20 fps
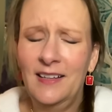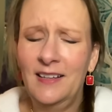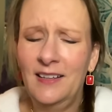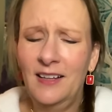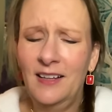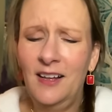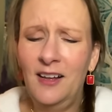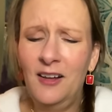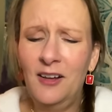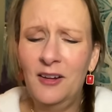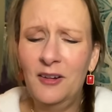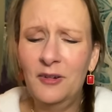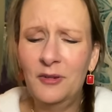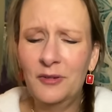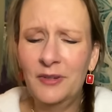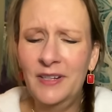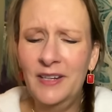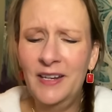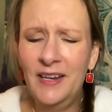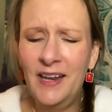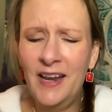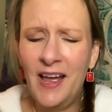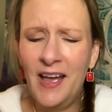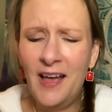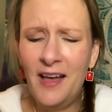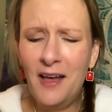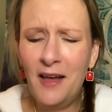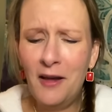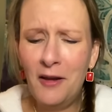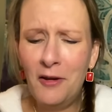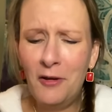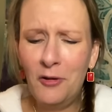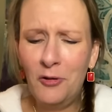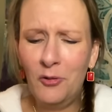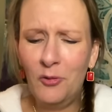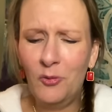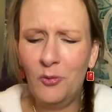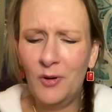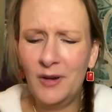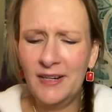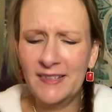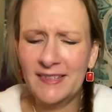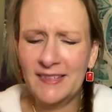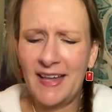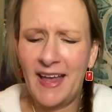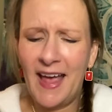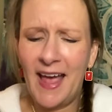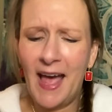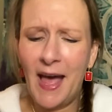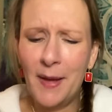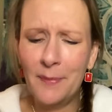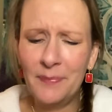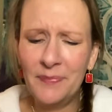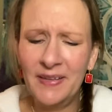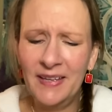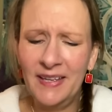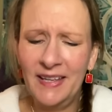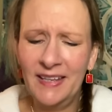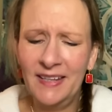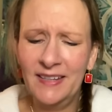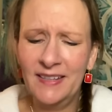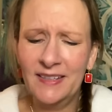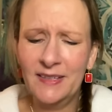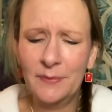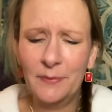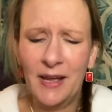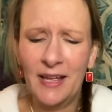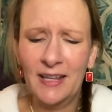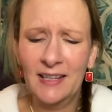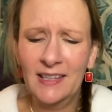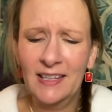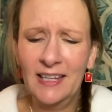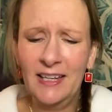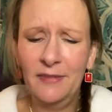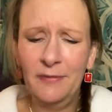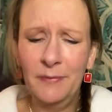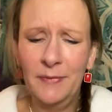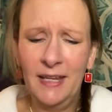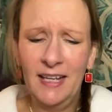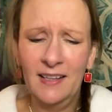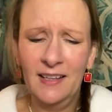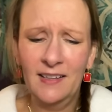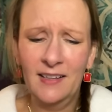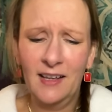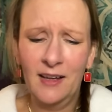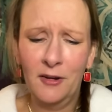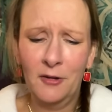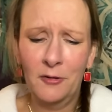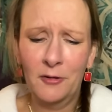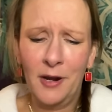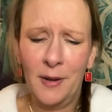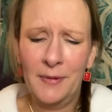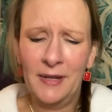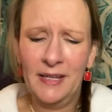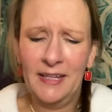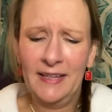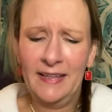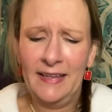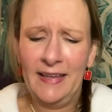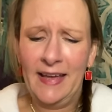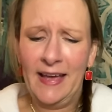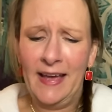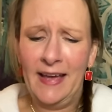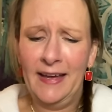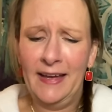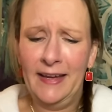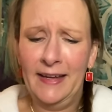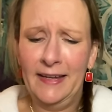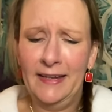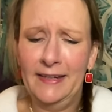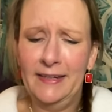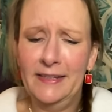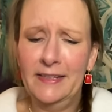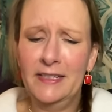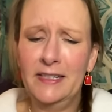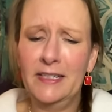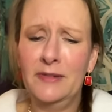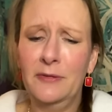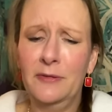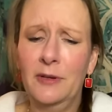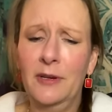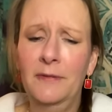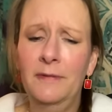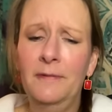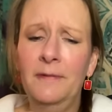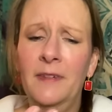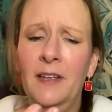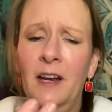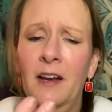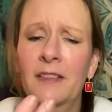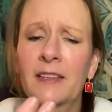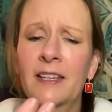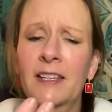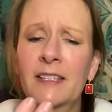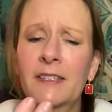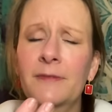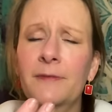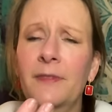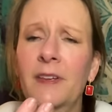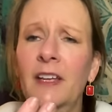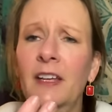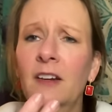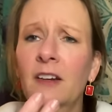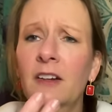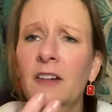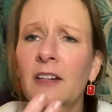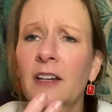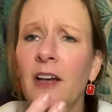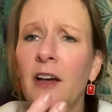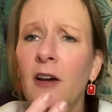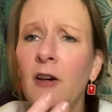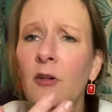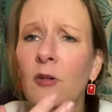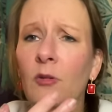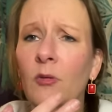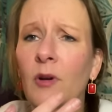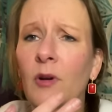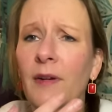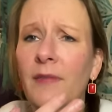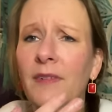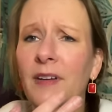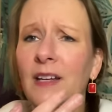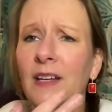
Oh no, what has happened to my leave me alone, I'm engaged? Will it fit on this finger? No.